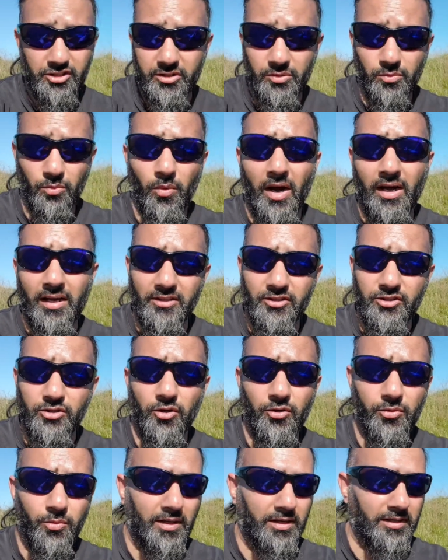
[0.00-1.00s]
which is in
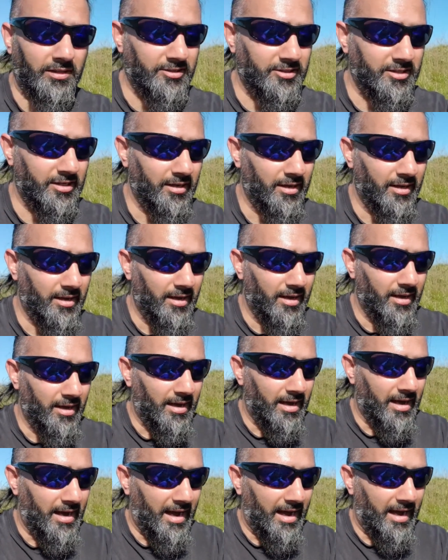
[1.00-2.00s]
Wales, North Wales.
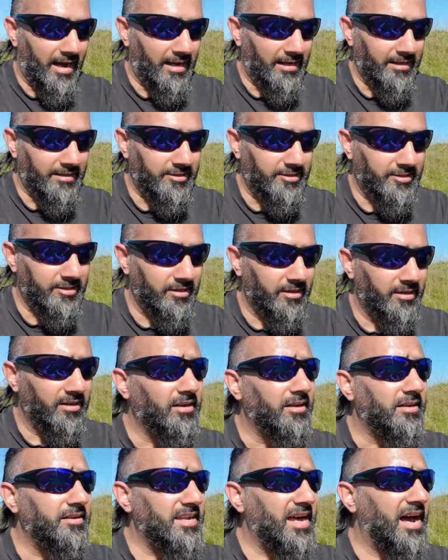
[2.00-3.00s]

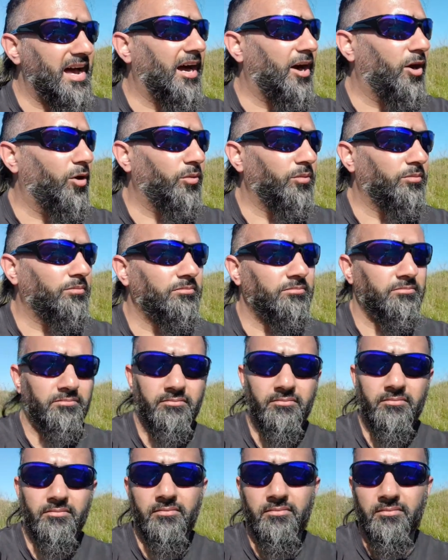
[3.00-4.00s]
And now,
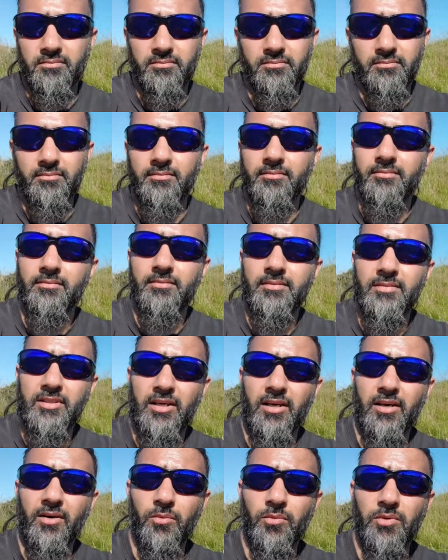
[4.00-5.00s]

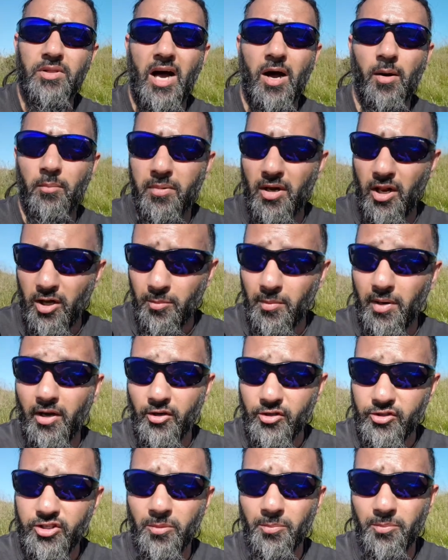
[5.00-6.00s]
without
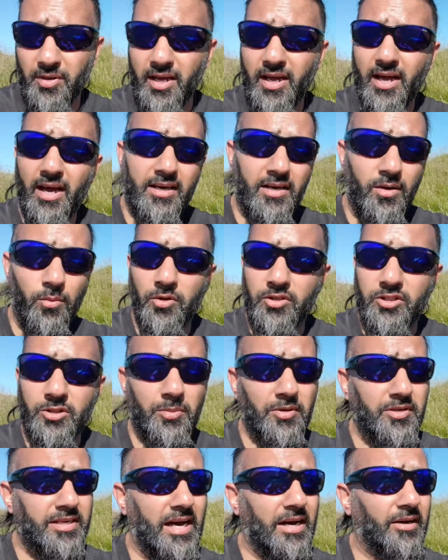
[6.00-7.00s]
blowing my own trumpet, I
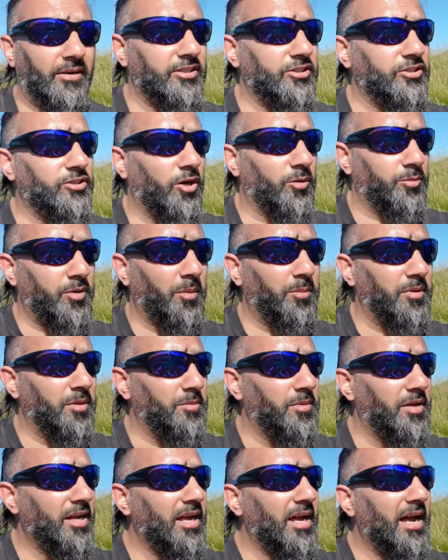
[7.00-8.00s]
can whiz up and down. It's not a
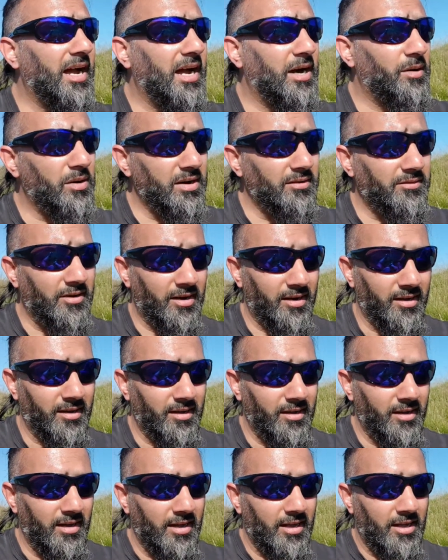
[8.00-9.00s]
problem.
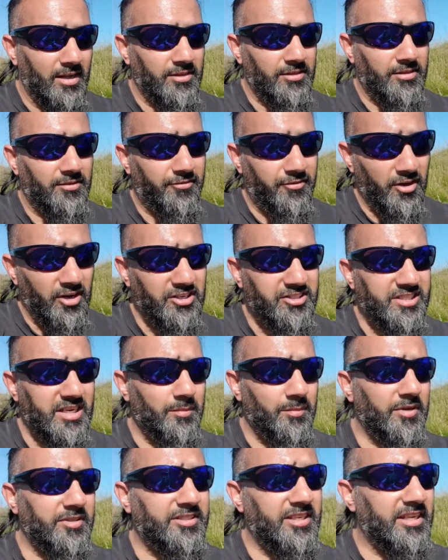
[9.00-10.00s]
However, the
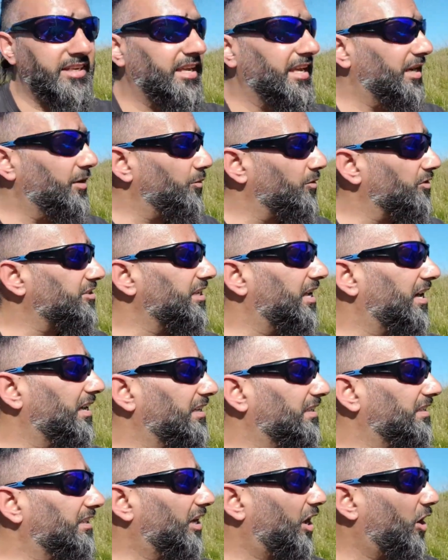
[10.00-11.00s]
first time I did it, it
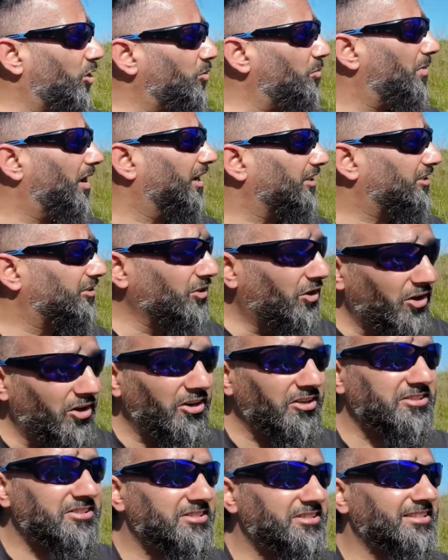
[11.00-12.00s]
was like, oh my
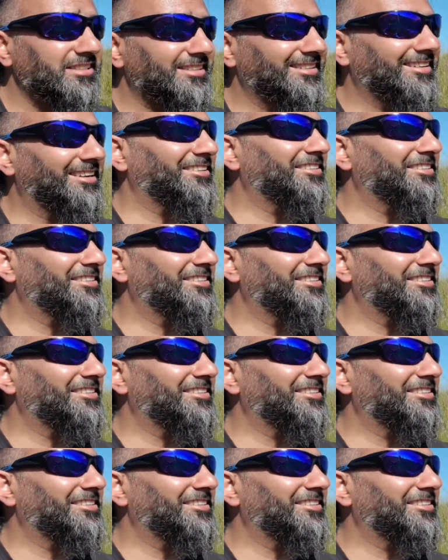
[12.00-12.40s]
God,